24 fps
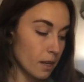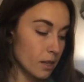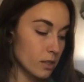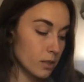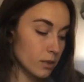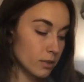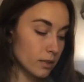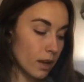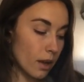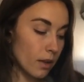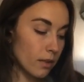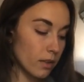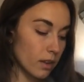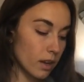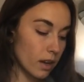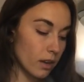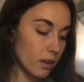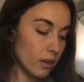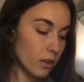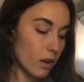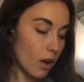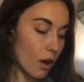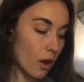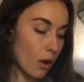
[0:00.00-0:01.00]
So now that
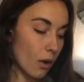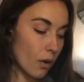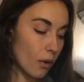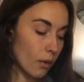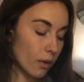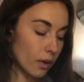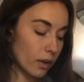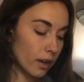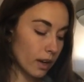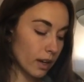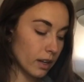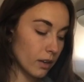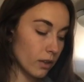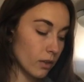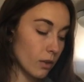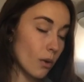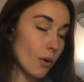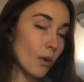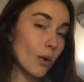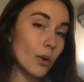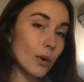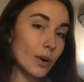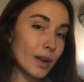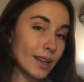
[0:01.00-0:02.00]
I know kind of the
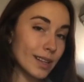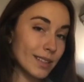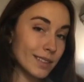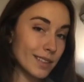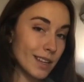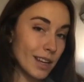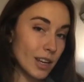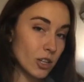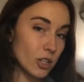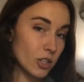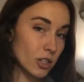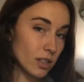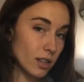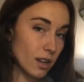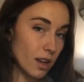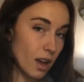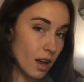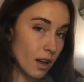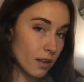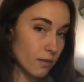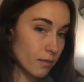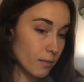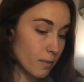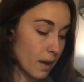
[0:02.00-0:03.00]
orientation
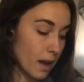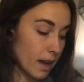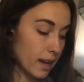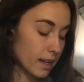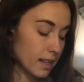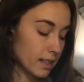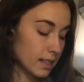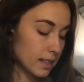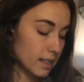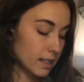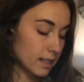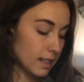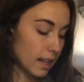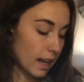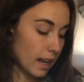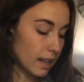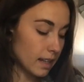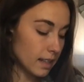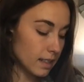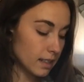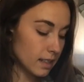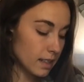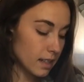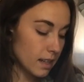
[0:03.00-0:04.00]
of my
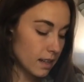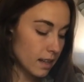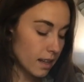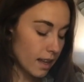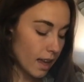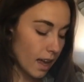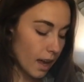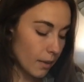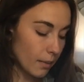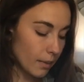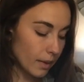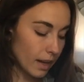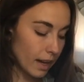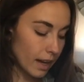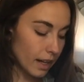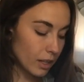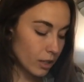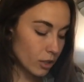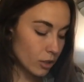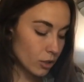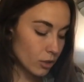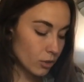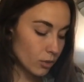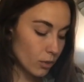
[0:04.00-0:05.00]
state, I went ahead
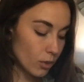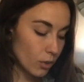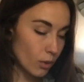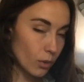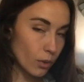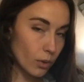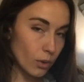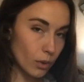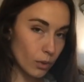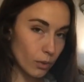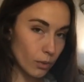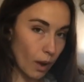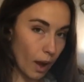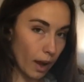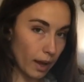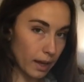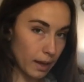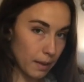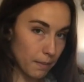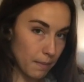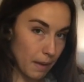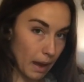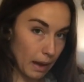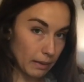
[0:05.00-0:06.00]
and drew the
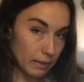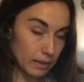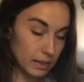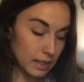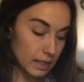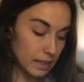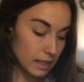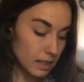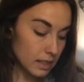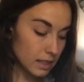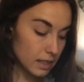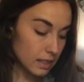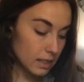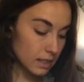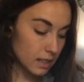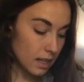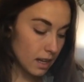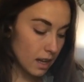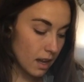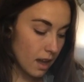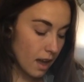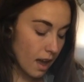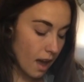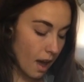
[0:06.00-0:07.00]
Rocky Mountains,
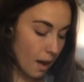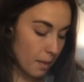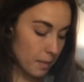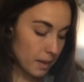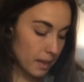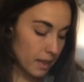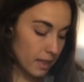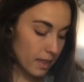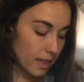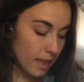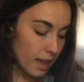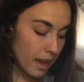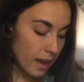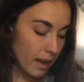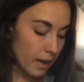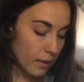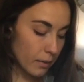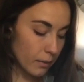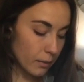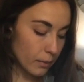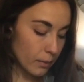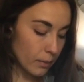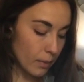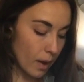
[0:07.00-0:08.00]
and they
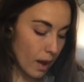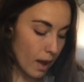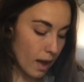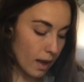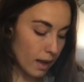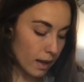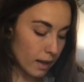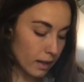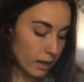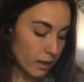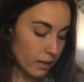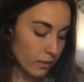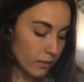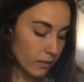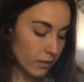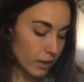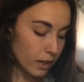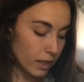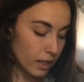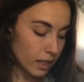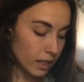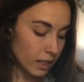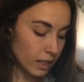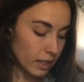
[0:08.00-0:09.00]
run
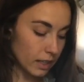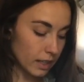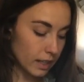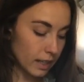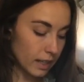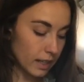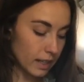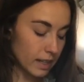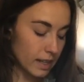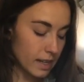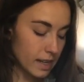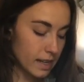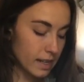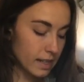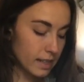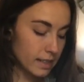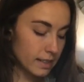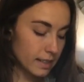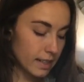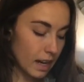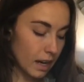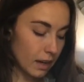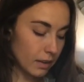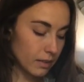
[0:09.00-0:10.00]
vertically
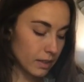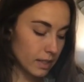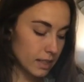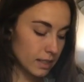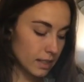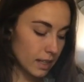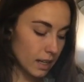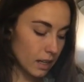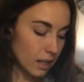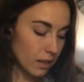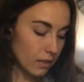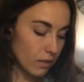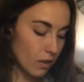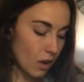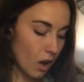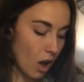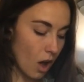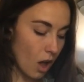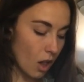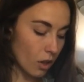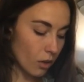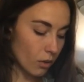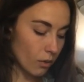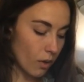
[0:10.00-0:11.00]
down the state of
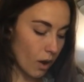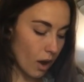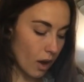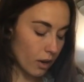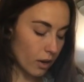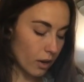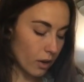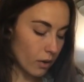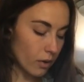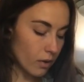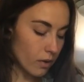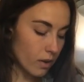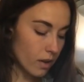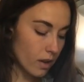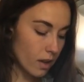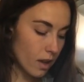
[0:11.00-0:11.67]
Colorado,